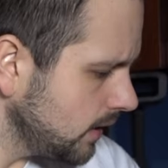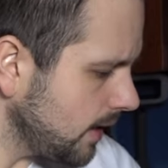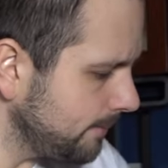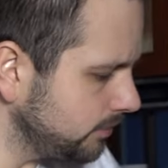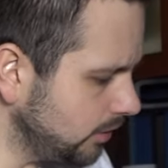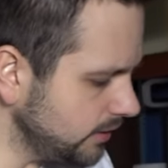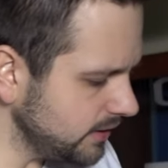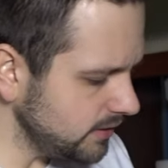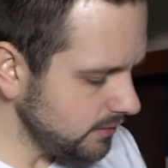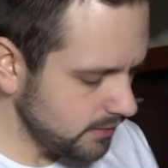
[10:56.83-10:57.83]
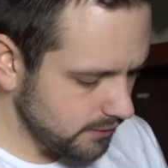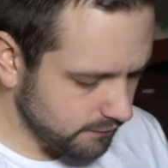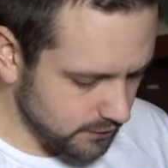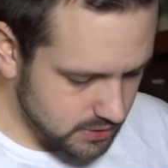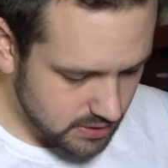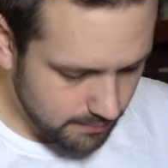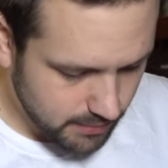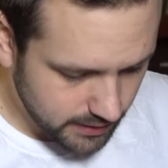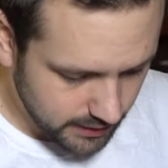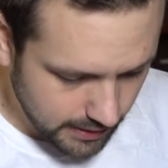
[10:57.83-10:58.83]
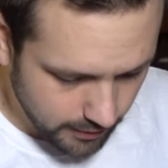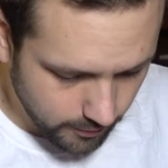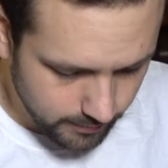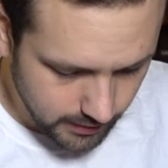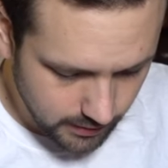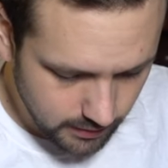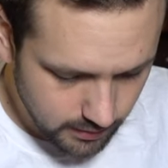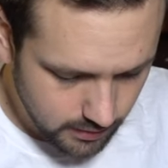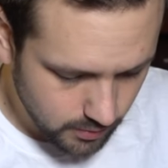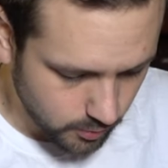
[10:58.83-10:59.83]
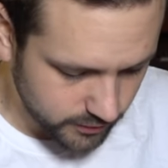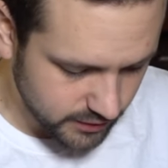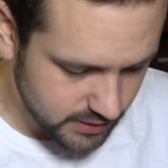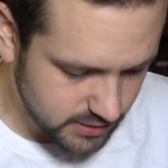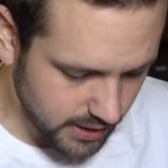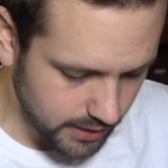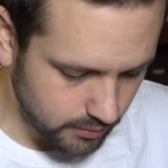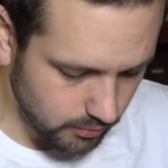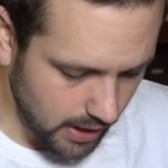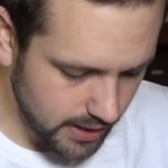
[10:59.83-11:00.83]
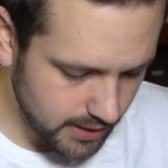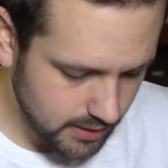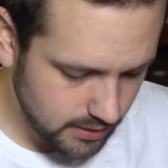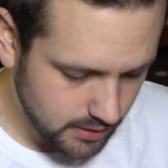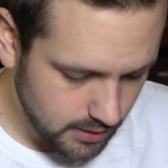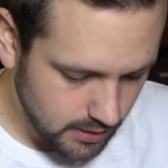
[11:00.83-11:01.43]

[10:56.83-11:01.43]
I'm looking for somebody to help me with a design. Ryan